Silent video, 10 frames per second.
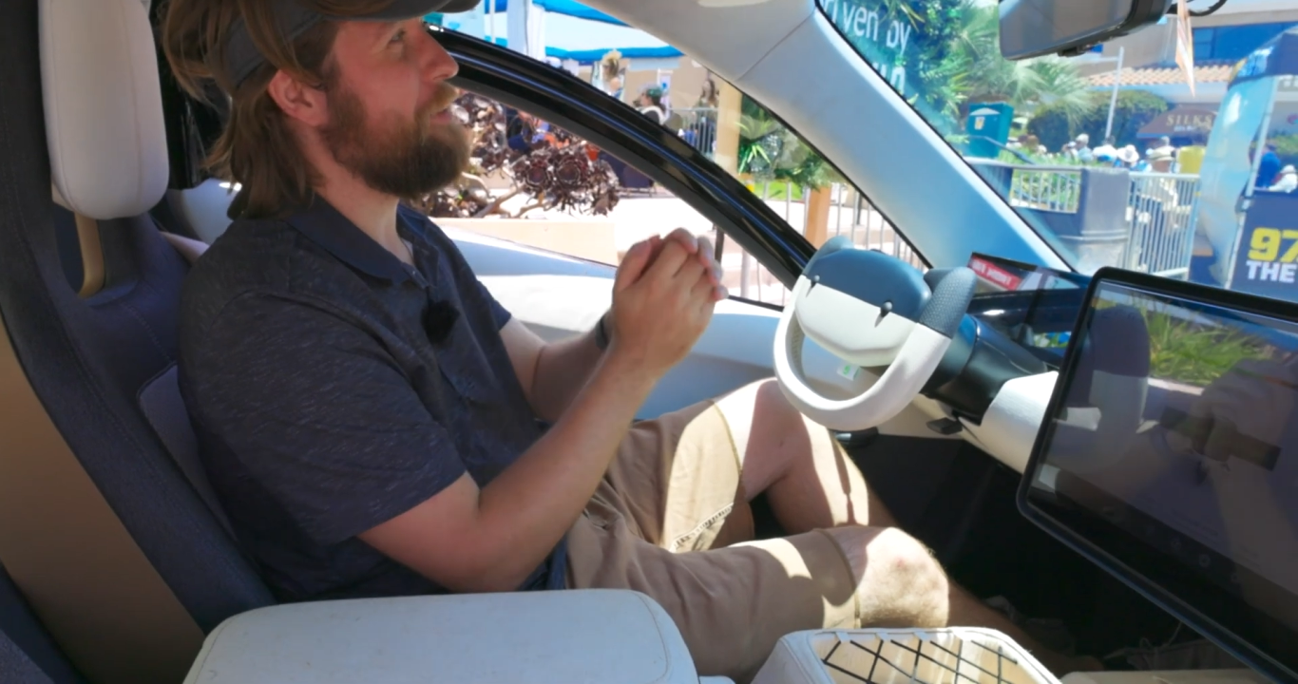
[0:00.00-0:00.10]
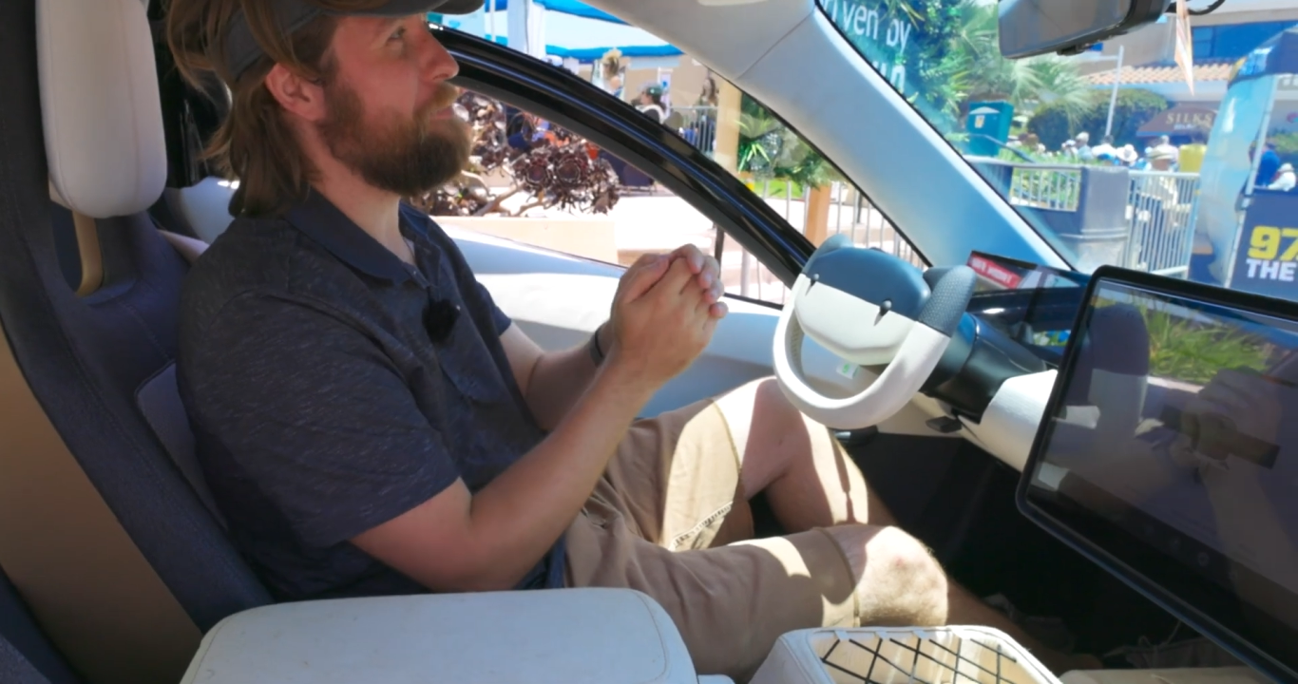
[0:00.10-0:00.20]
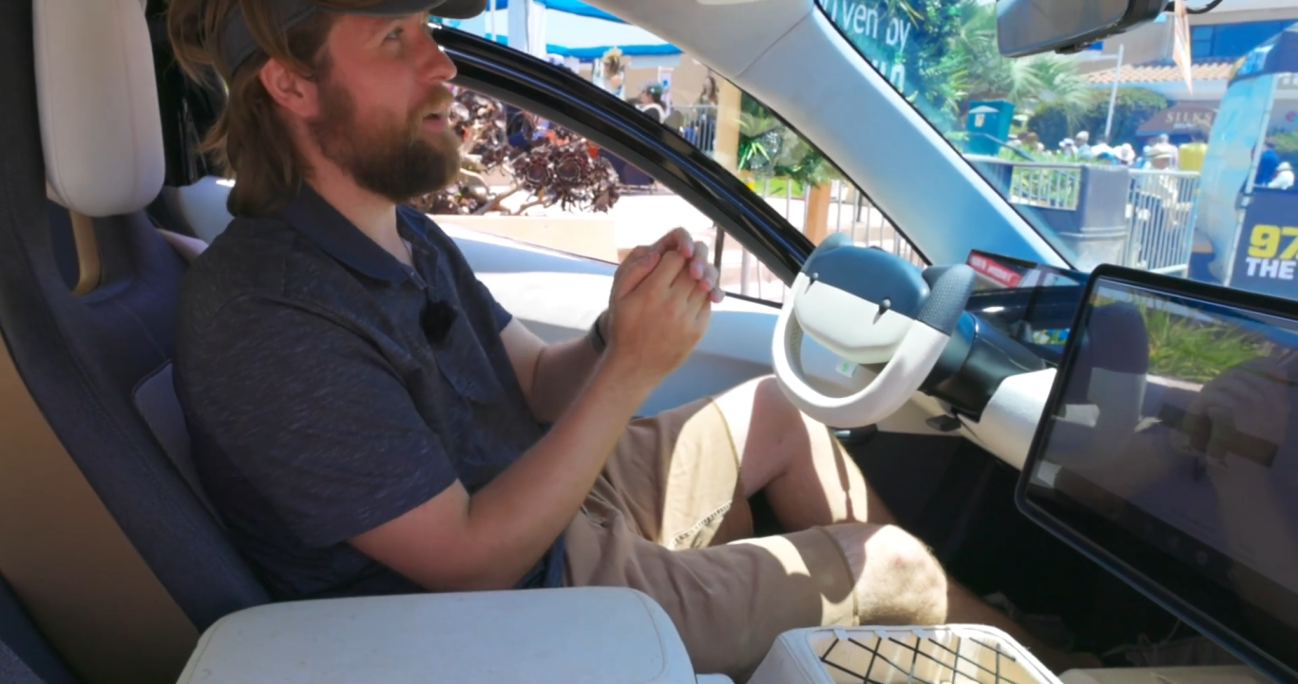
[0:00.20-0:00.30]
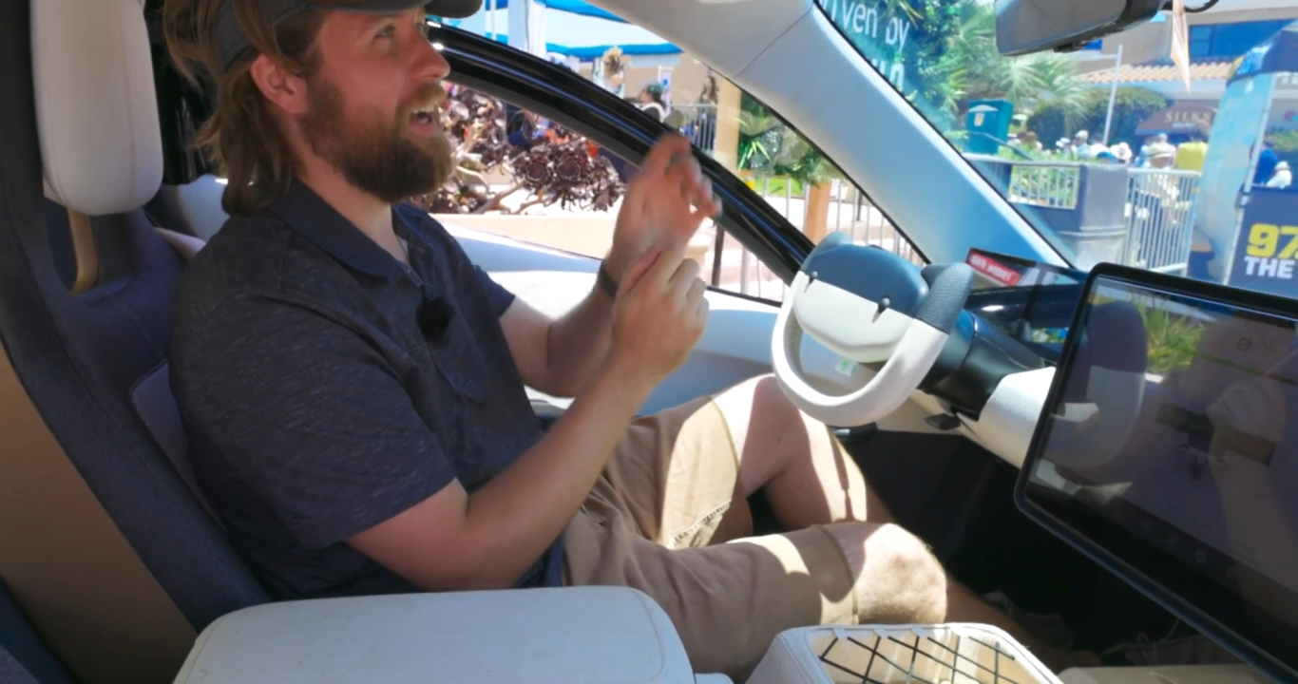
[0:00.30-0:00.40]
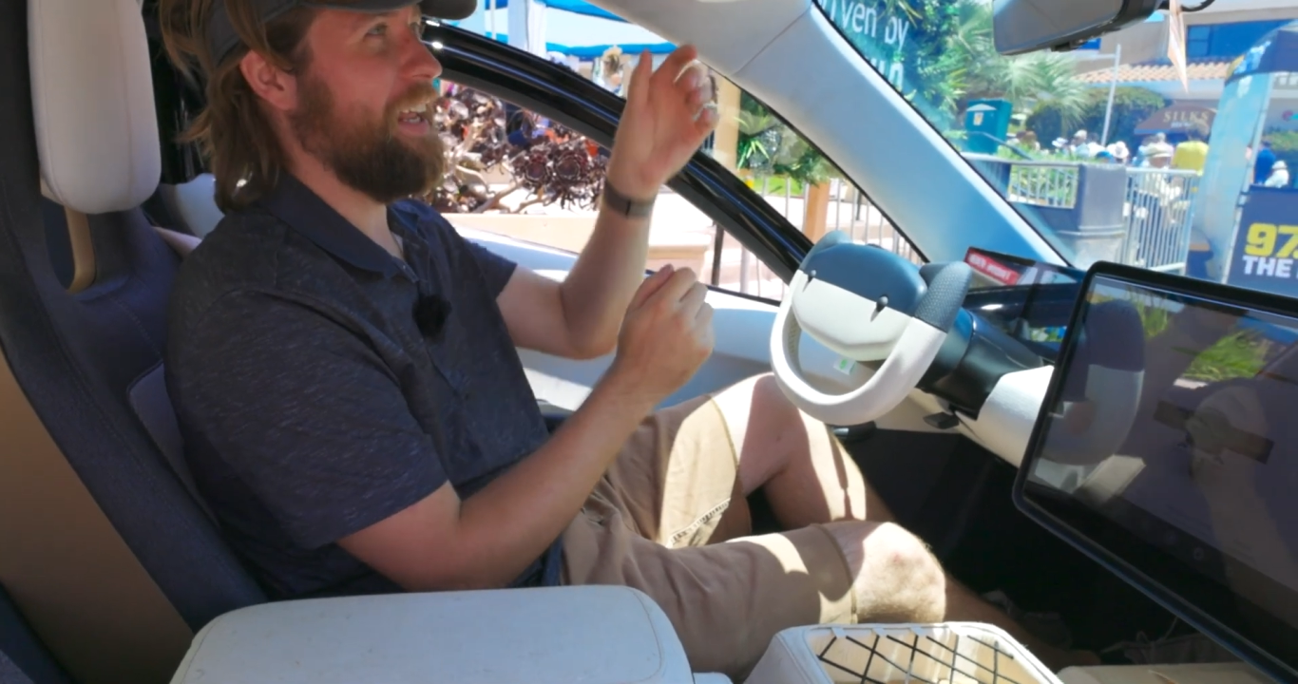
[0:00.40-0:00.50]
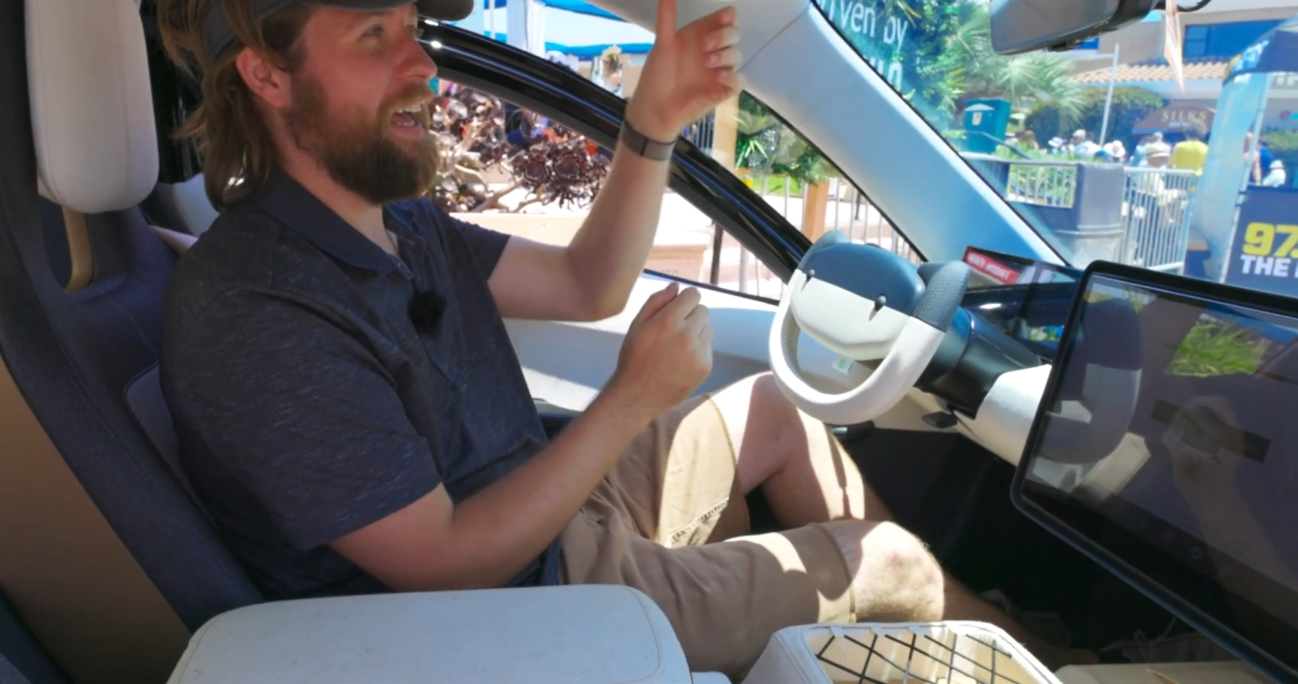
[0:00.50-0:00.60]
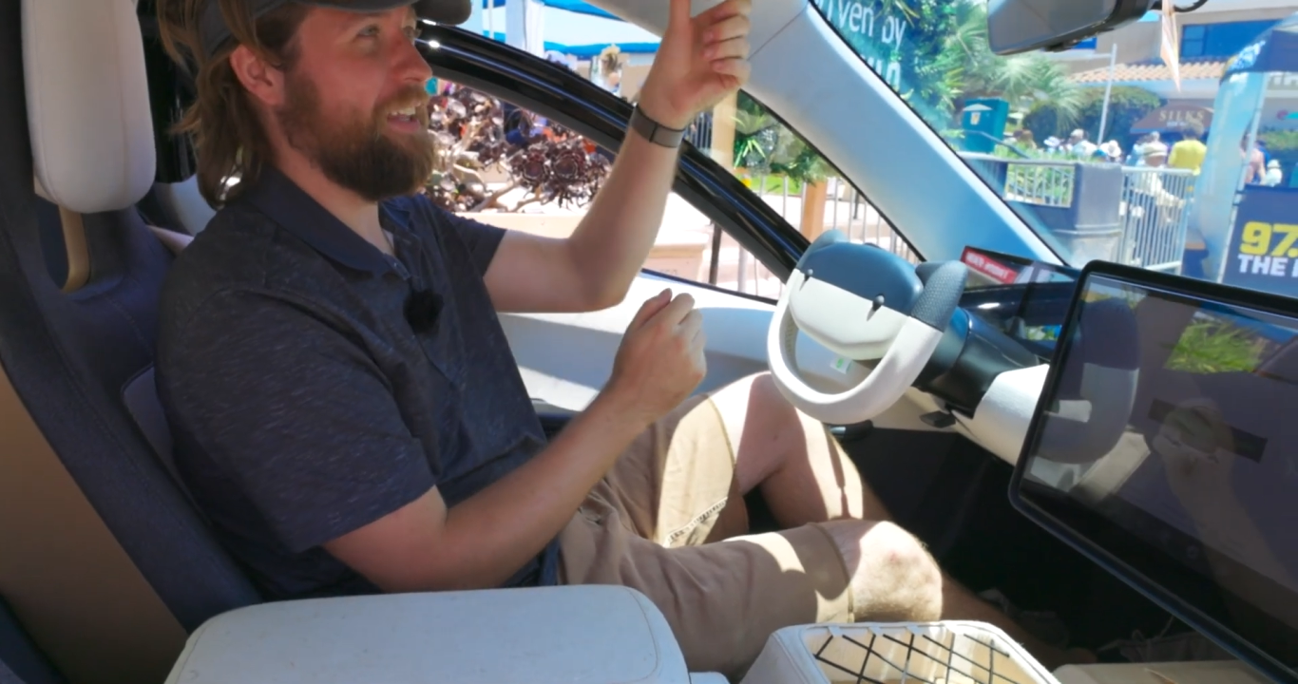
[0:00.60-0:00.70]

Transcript: but at